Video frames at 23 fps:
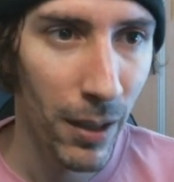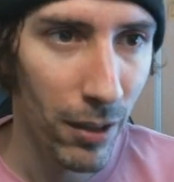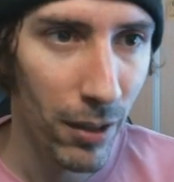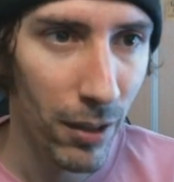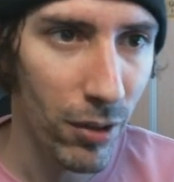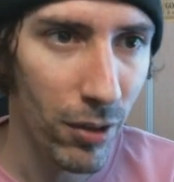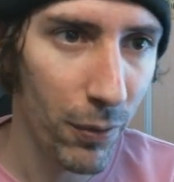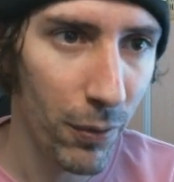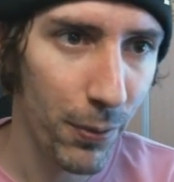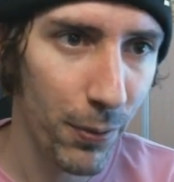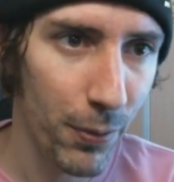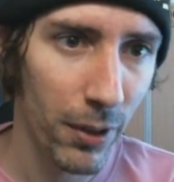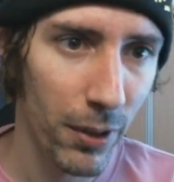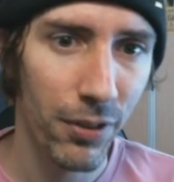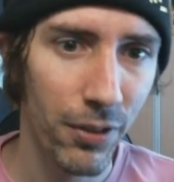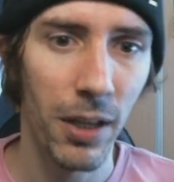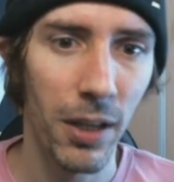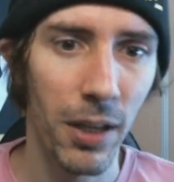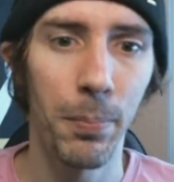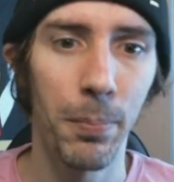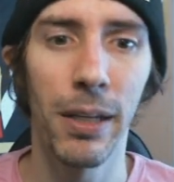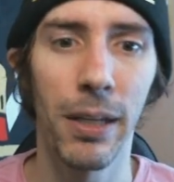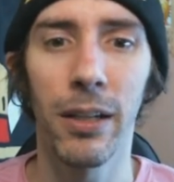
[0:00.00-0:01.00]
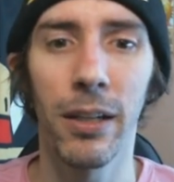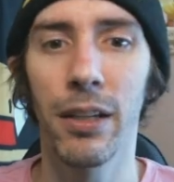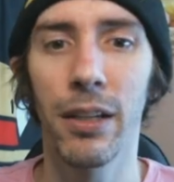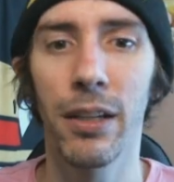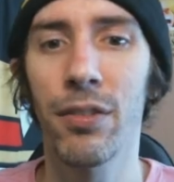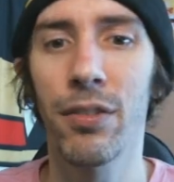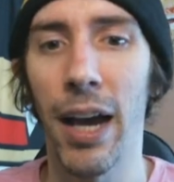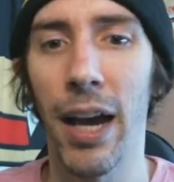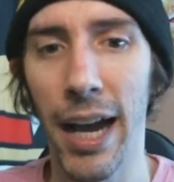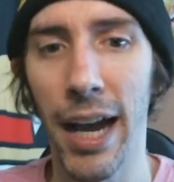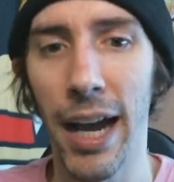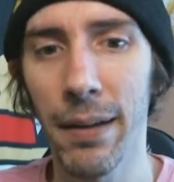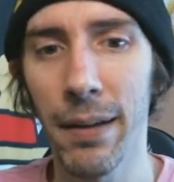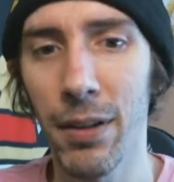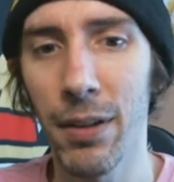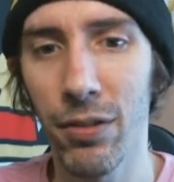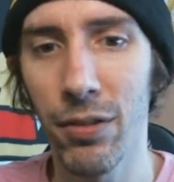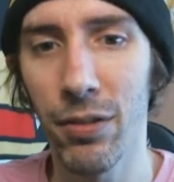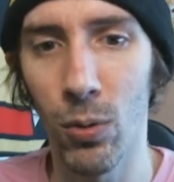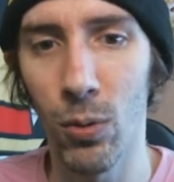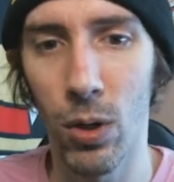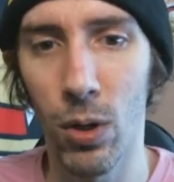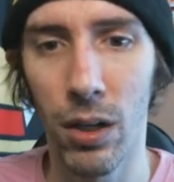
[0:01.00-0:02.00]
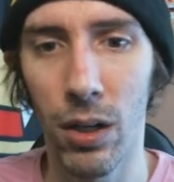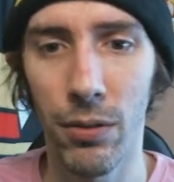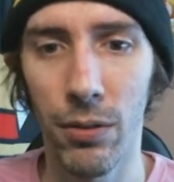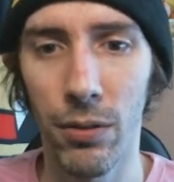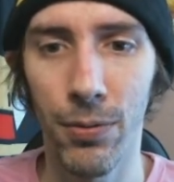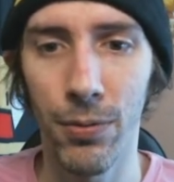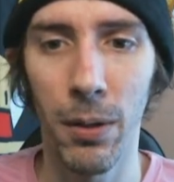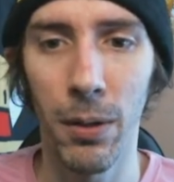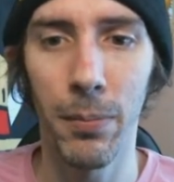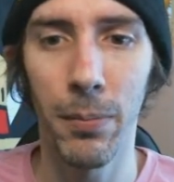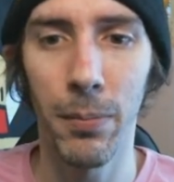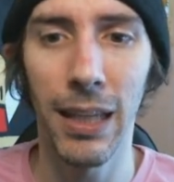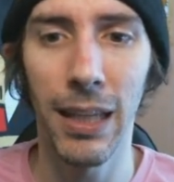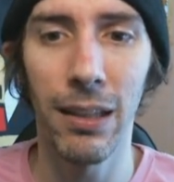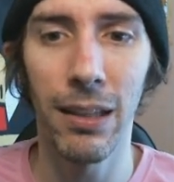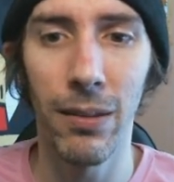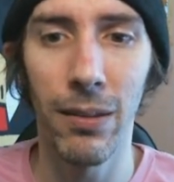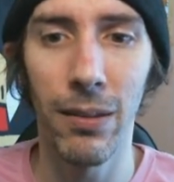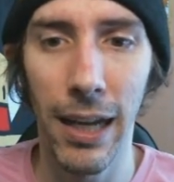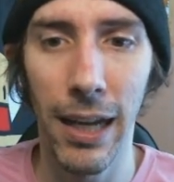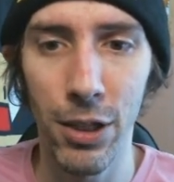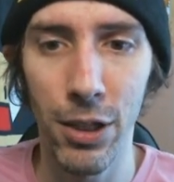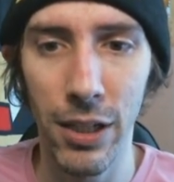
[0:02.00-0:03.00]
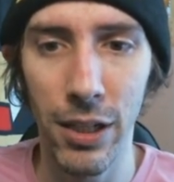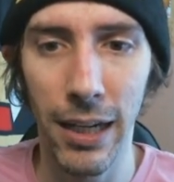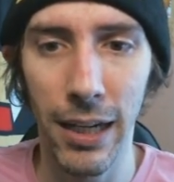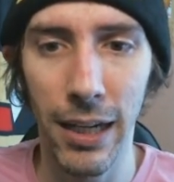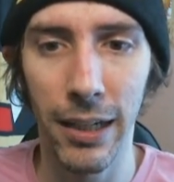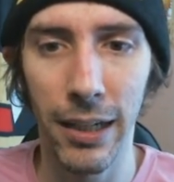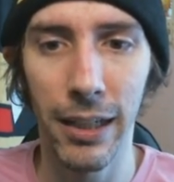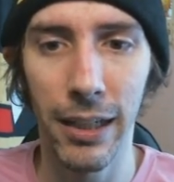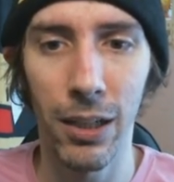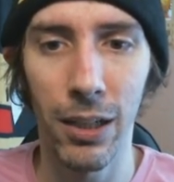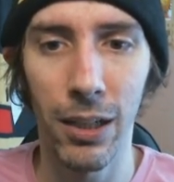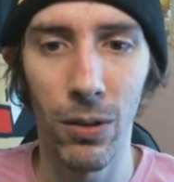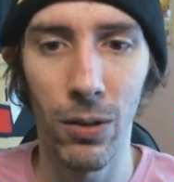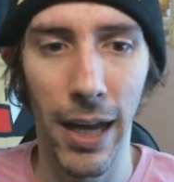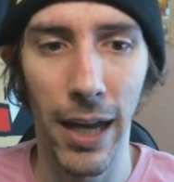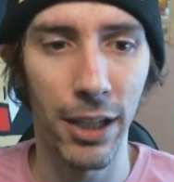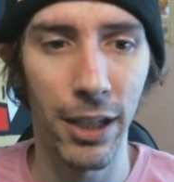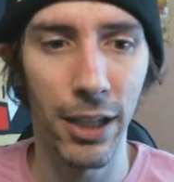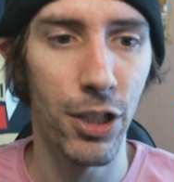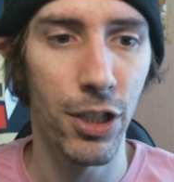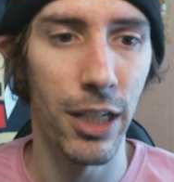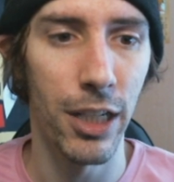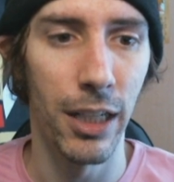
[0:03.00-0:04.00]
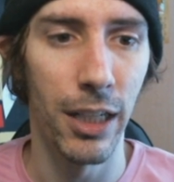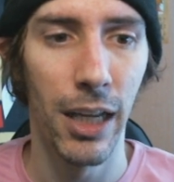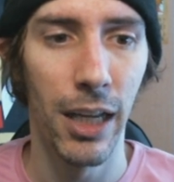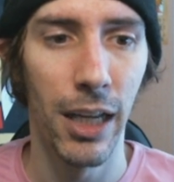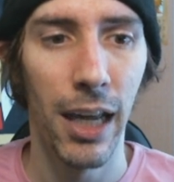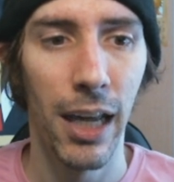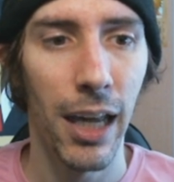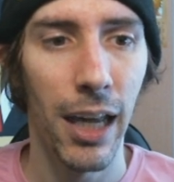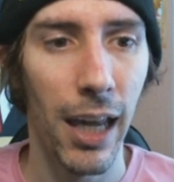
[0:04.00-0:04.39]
So first up here is Ivysaur from the Legendary Collection.